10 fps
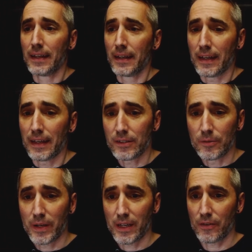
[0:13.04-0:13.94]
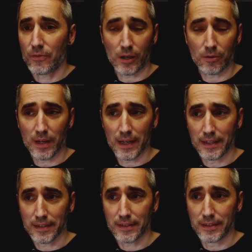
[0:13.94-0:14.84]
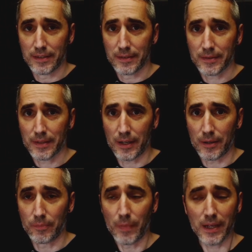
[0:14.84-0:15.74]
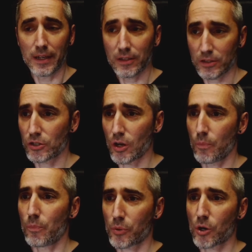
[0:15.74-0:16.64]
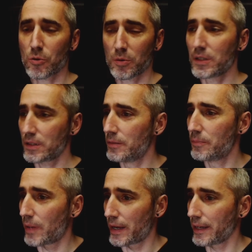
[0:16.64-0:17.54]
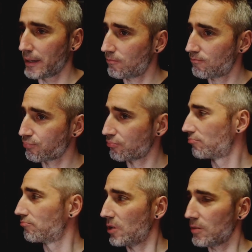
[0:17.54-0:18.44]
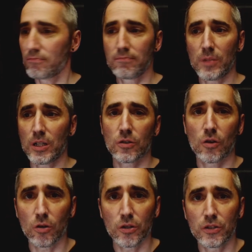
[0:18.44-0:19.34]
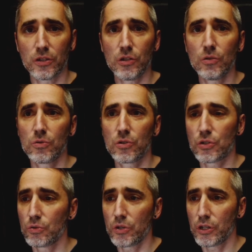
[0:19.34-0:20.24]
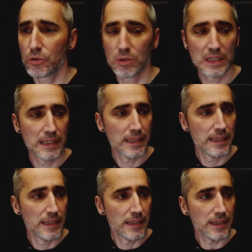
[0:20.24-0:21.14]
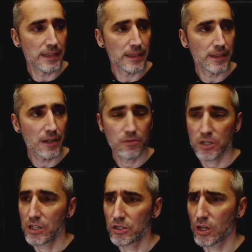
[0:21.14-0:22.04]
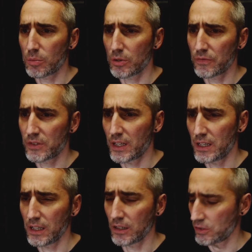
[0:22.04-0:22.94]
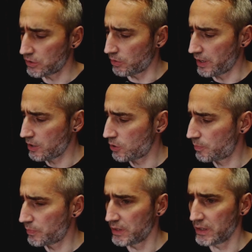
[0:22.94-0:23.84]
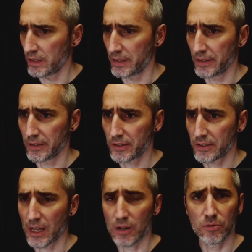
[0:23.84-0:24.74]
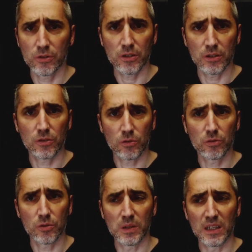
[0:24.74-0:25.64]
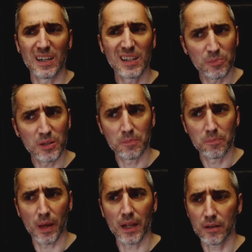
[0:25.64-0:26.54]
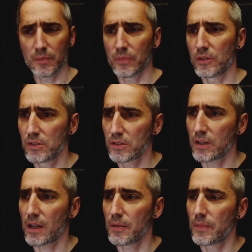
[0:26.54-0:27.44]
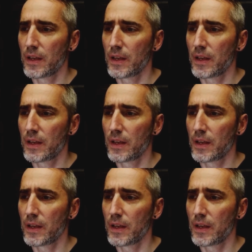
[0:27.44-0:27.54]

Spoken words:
as you may have recognized, that I'm making some progress in my, well, let's call it new studio. I've changed a couple of settings, so I hope the sound is going to be a little bit better this time.